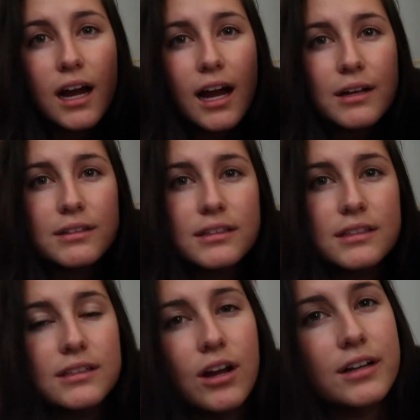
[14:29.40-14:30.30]
I
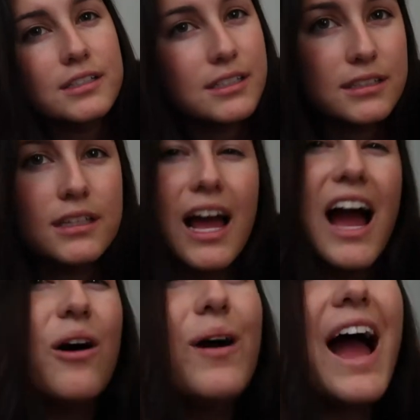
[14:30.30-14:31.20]
honestly,
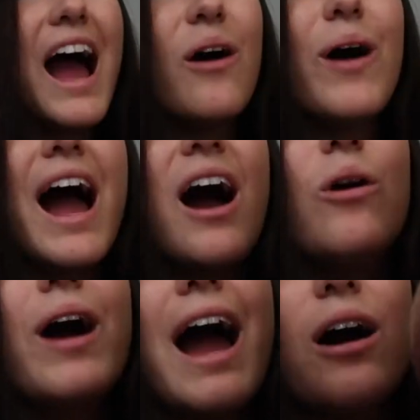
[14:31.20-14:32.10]
ow, ow,
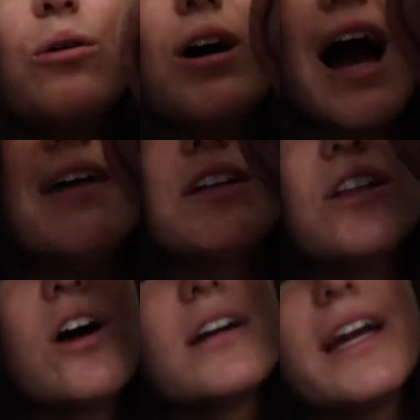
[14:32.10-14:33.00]
ow, ow. Having
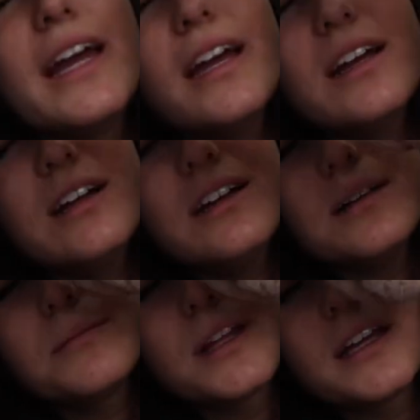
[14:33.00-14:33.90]
long hair
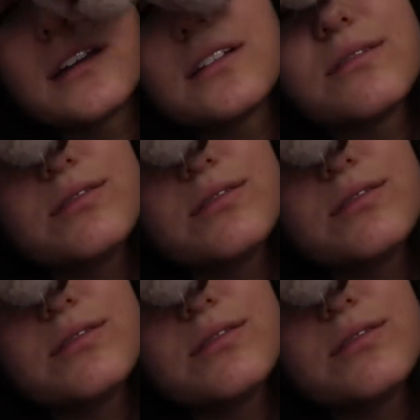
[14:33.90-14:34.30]
and laying on the